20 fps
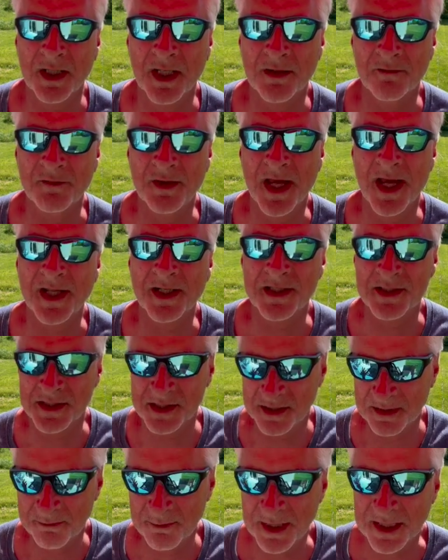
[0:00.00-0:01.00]
that is
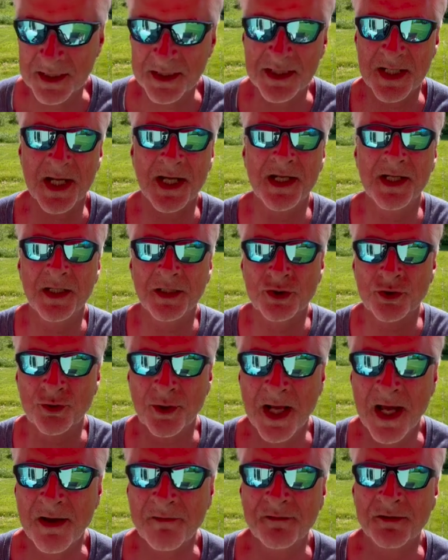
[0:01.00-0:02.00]
to maintain a
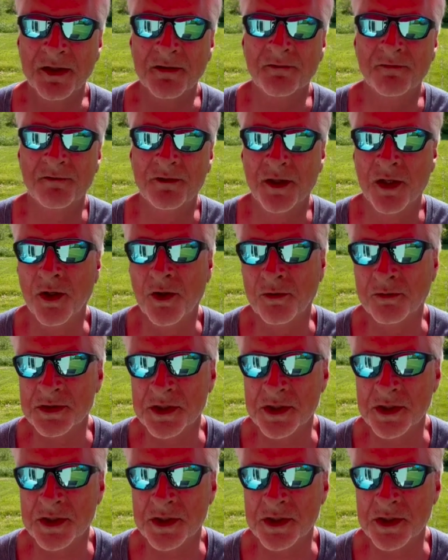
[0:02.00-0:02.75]
traffic flow.